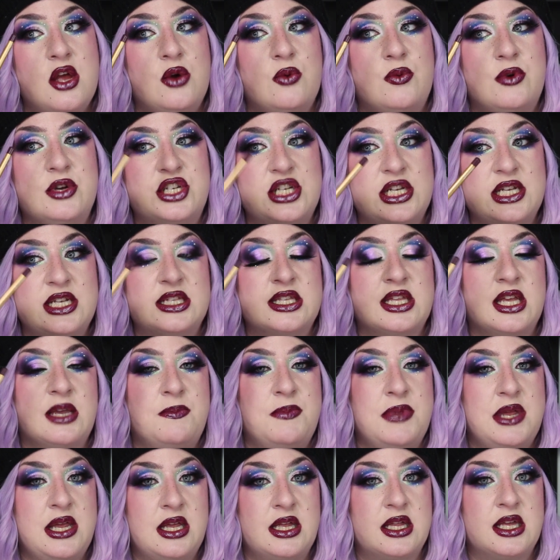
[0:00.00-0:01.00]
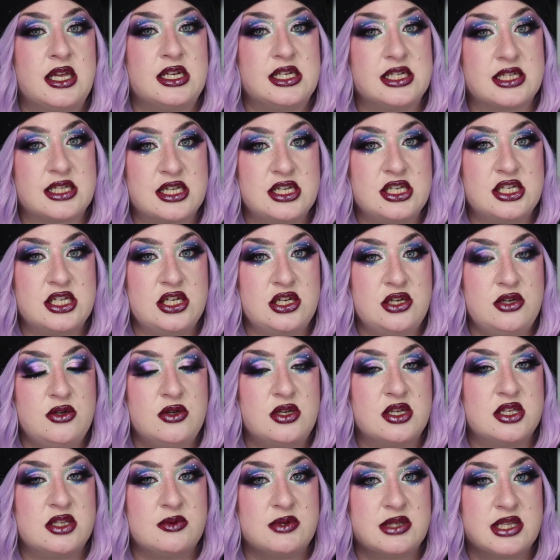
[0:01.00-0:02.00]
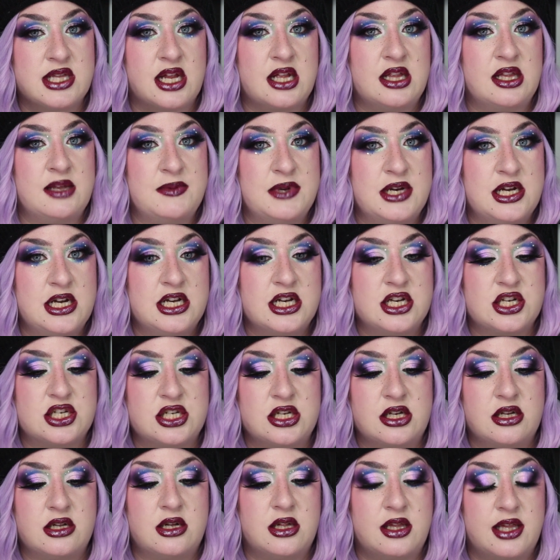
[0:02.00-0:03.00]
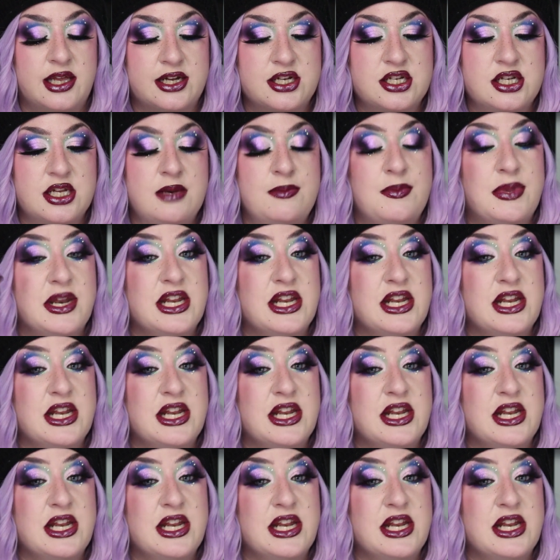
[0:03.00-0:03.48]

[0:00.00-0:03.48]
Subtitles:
which is like being like discontinued because it was like a limited edition collection.